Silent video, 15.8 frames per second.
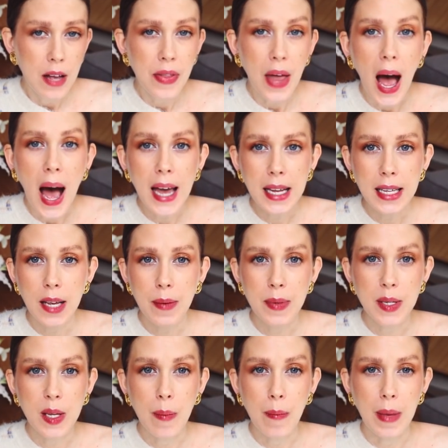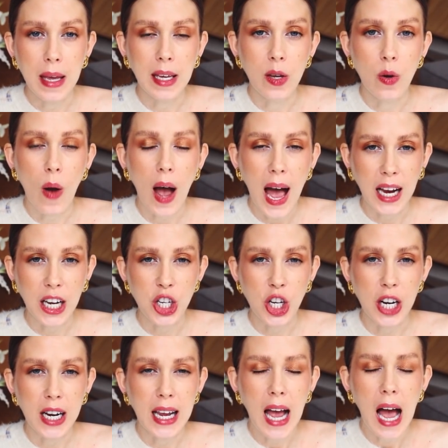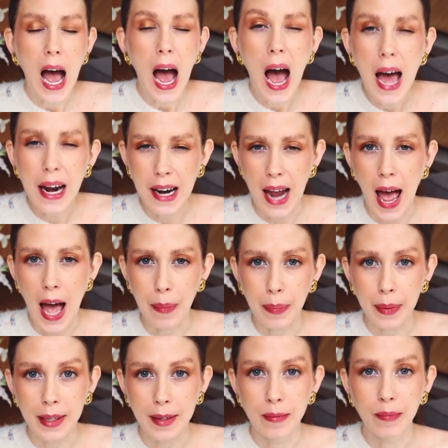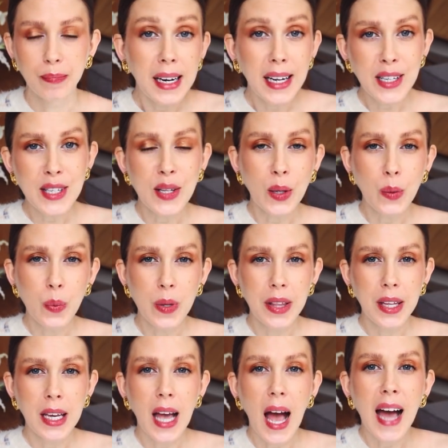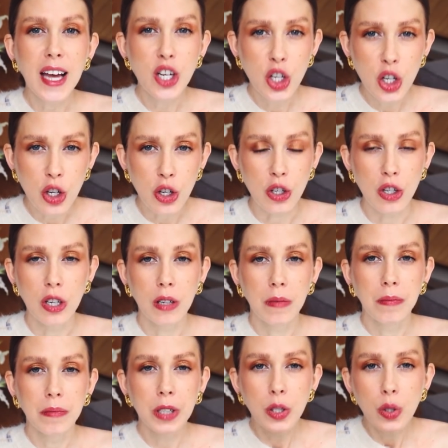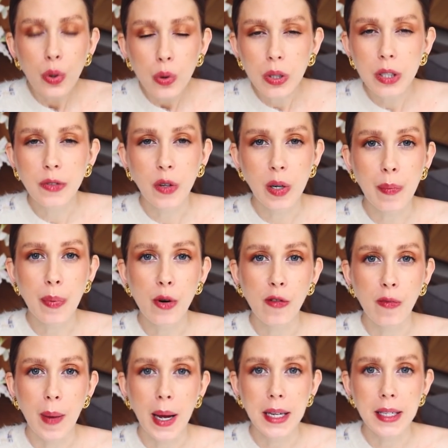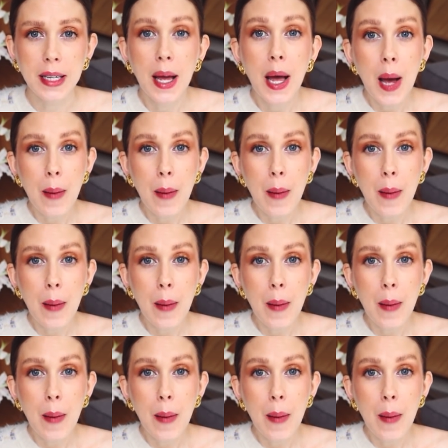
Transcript: The items that make you actually unhappy. Let's start with the I should, the tools for improvement.